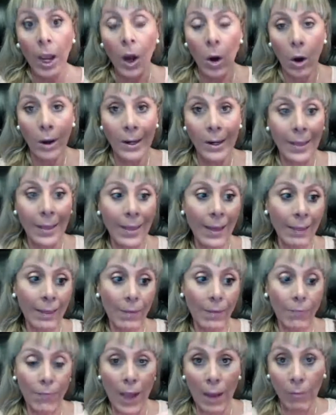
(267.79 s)
Only that
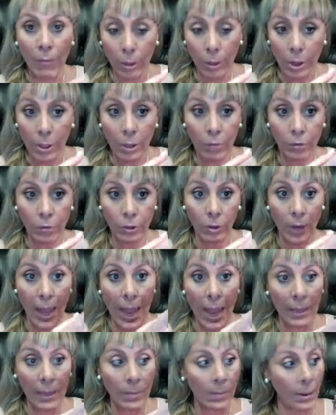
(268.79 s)
the 5 thumb of your
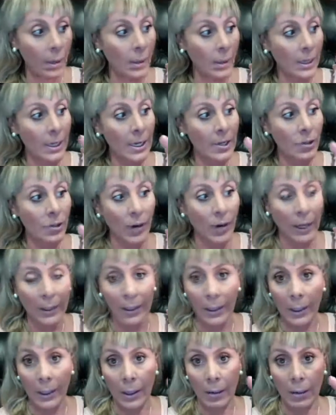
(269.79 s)
animal, it's right
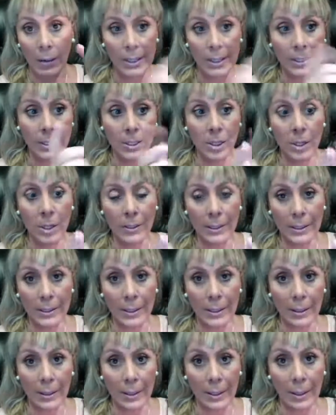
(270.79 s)
here. It's not
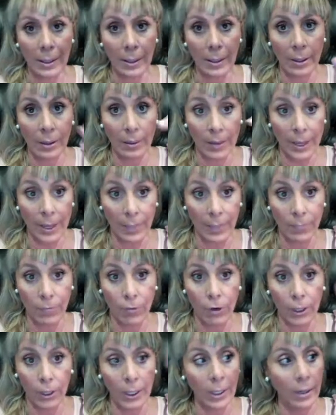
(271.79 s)
exactly here. They have
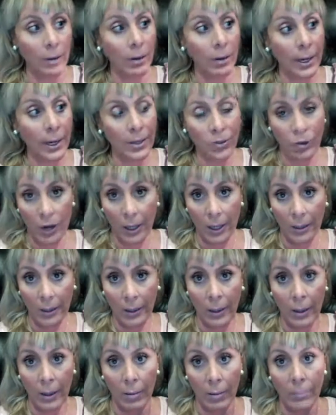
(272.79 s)
4 here. It's right
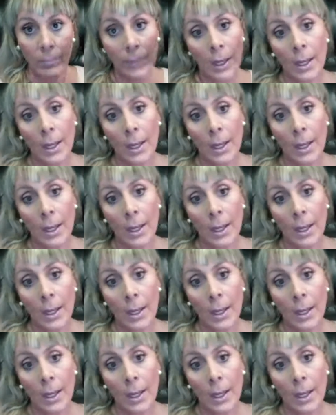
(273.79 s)
here.